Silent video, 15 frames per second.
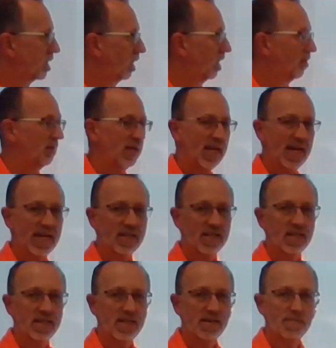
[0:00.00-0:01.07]
eliminate
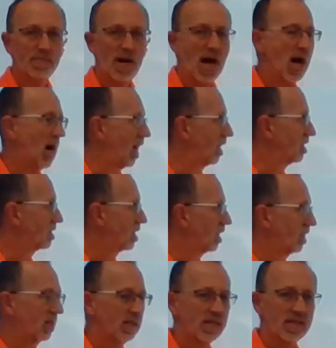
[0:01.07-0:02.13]
the bonds
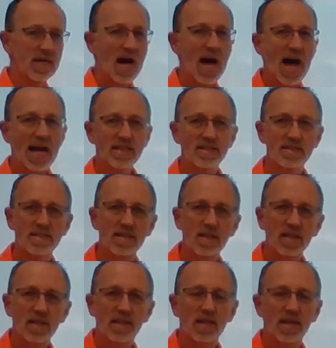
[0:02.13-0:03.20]
and the dots
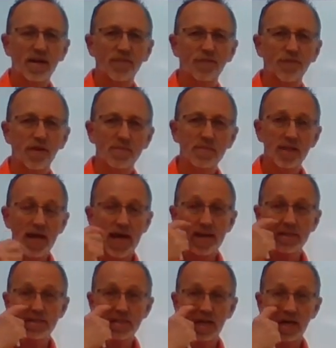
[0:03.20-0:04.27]
from
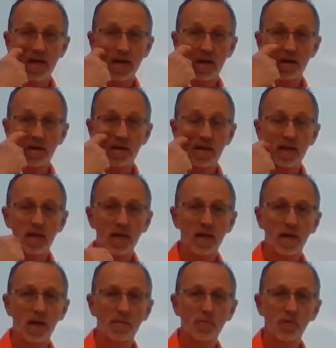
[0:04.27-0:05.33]
that
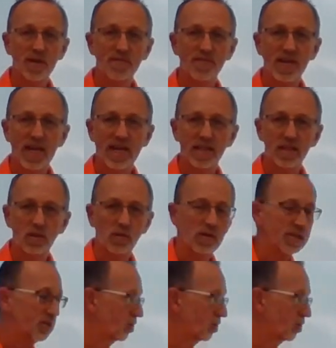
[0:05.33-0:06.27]
abbreviated Lewis